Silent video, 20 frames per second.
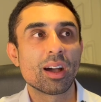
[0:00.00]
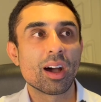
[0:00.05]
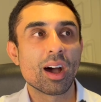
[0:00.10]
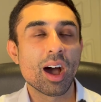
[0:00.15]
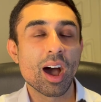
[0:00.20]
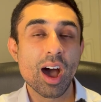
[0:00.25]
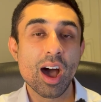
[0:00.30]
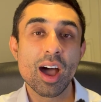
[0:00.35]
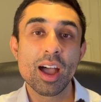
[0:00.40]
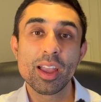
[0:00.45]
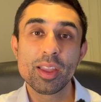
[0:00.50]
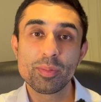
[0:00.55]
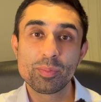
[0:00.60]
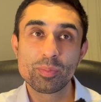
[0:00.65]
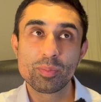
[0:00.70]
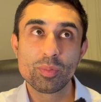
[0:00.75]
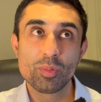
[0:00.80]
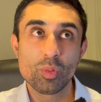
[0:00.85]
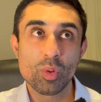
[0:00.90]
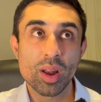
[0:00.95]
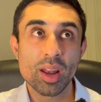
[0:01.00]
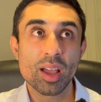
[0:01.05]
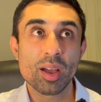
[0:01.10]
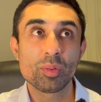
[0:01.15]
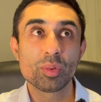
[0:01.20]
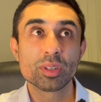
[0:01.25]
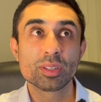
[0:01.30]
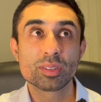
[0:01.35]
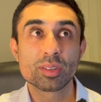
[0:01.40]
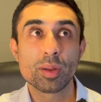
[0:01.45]
when I
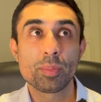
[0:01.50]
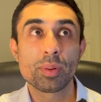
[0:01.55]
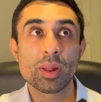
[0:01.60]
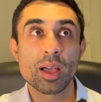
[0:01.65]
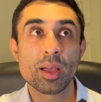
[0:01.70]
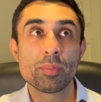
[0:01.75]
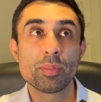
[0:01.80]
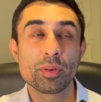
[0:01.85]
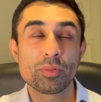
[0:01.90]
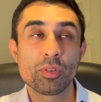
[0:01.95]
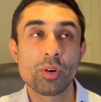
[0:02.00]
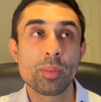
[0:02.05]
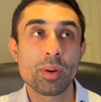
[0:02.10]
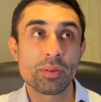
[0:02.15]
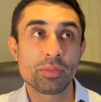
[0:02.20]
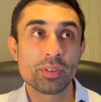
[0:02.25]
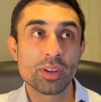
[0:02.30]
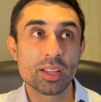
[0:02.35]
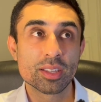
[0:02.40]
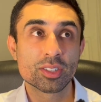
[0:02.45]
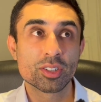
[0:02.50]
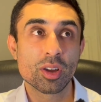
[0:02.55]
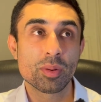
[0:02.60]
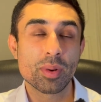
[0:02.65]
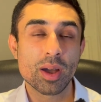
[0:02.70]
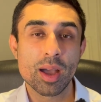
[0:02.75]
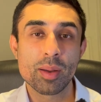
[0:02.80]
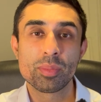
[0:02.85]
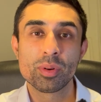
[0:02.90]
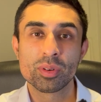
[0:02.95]
was applying before my first job,
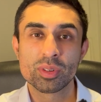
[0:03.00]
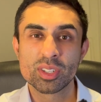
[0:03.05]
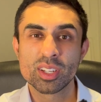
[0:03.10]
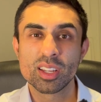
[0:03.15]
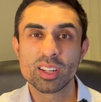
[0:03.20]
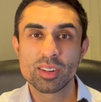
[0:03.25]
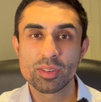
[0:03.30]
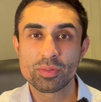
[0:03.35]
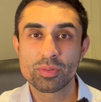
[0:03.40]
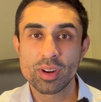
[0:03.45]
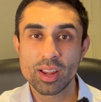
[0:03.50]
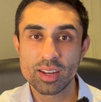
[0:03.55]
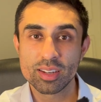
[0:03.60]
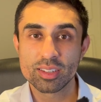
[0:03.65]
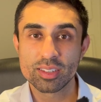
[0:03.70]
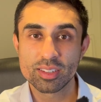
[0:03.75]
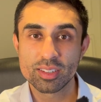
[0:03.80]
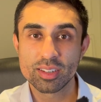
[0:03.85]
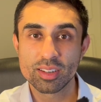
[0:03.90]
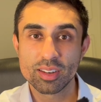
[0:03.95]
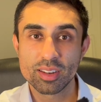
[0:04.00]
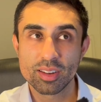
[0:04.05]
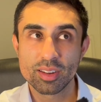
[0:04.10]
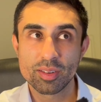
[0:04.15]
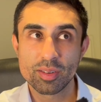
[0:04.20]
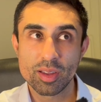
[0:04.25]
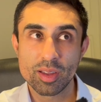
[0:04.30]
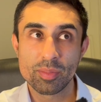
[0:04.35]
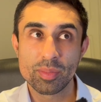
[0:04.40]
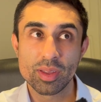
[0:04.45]
I bullshitted the French
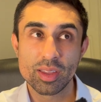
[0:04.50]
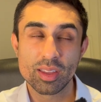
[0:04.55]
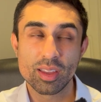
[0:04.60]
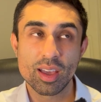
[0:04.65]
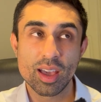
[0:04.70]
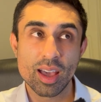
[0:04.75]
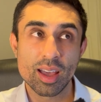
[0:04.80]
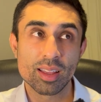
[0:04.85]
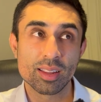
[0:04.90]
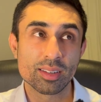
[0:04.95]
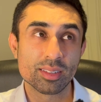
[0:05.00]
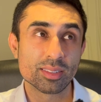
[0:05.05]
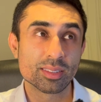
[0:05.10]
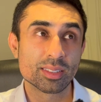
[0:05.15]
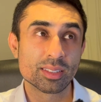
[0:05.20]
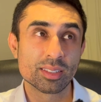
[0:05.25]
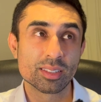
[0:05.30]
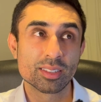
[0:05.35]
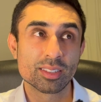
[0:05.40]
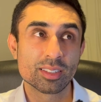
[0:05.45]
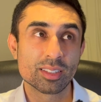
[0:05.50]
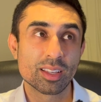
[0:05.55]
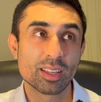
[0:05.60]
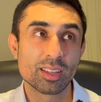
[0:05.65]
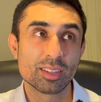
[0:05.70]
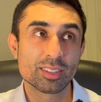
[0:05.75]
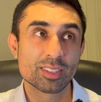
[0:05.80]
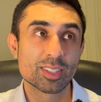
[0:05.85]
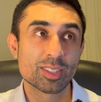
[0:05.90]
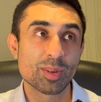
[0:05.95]
a bit, and
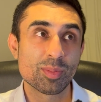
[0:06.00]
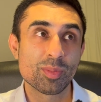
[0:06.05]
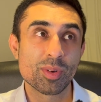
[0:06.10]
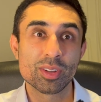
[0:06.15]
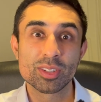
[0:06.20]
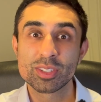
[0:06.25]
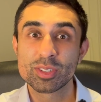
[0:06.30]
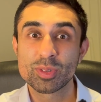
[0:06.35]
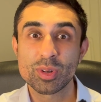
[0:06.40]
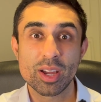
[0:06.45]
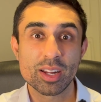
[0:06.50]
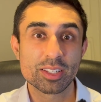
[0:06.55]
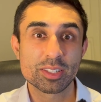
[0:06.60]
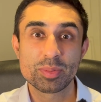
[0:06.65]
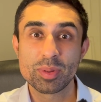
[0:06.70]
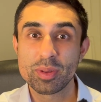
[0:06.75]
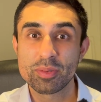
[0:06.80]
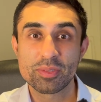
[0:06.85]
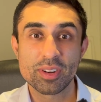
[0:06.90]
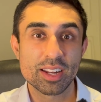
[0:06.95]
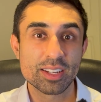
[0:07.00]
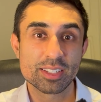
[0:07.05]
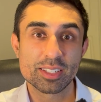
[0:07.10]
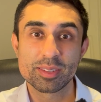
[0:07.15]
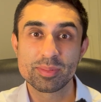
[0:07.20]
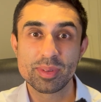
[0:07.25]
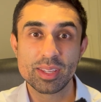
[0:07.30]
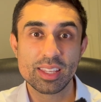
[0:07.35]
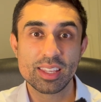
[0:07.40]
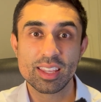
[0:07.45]
someone's tried to speak French
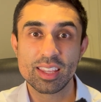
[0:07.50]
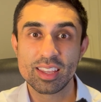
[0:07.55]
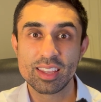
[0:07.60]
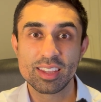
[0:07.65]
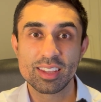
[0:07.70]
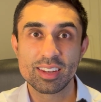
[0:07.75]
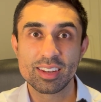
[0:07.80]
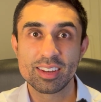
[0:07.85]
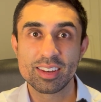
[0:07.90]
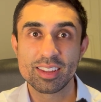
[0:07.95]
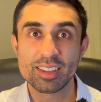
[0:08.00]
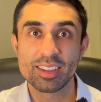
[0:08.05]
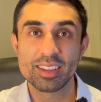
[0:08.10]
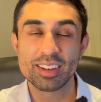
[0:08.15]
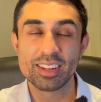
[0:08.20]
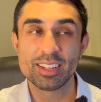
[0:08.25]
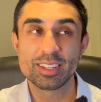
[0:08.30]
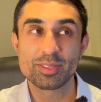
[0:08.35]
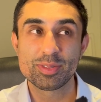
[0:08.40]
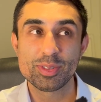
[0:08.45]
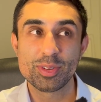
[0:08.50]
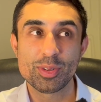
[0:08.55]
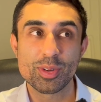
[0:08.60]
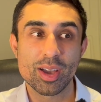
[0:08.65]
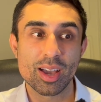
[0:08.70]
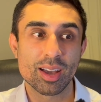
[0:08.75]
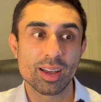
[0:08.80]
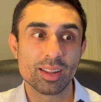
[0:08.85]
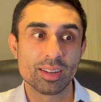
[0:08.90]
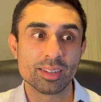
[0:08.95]
to me in an interview
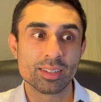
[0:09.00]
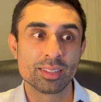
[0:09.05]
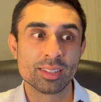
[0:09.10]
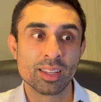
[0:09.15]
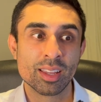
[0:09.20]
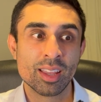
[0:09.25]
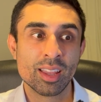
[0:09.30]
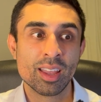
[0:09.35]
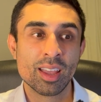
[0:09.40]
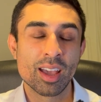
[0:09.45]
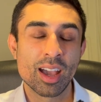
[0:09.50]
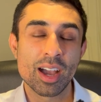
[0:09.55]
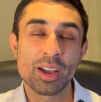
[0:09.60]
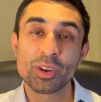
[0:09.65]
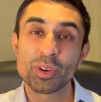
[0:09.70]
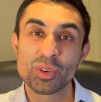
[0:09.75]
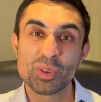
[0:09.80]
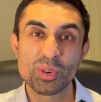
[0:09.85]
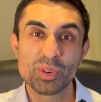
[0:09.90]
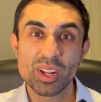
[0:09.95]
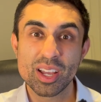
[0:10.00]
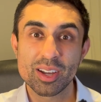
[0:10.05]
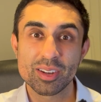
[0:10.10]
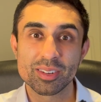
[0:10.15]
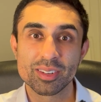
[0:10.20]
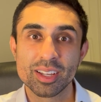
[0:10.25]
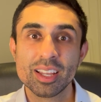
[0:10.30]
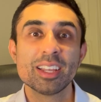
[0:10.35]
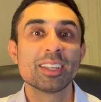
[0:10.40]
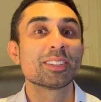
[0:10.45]
and I got called
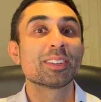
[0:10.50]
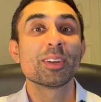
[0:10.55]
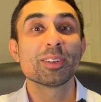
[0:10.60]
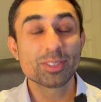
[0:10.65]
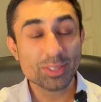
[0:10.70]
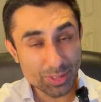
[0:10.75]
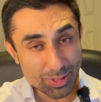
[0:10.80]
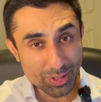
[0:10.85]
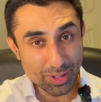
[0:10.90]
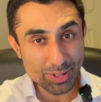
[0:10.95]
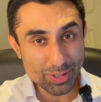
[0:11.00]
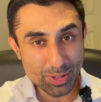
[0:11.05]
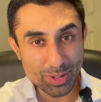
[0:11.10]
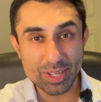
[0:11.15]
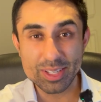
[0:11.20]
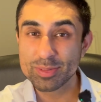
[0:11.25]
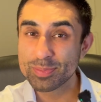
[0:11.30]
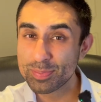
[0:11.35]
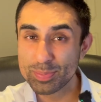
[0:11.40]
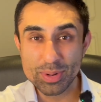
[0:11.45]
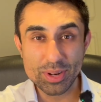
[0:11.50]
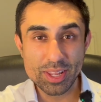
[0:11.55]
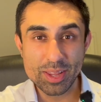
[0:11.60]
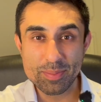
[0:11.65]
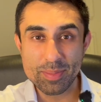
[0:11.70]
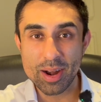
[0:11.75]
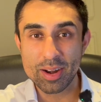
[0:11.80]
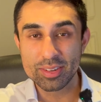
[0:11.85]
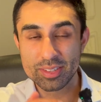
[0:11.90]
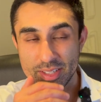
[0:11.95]
out. So do not do it. It's bloody
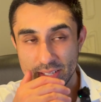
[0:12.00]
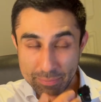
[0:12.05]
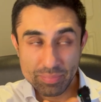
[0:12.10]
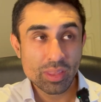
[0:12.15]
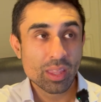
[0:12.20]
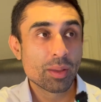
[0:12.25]
embarrassing.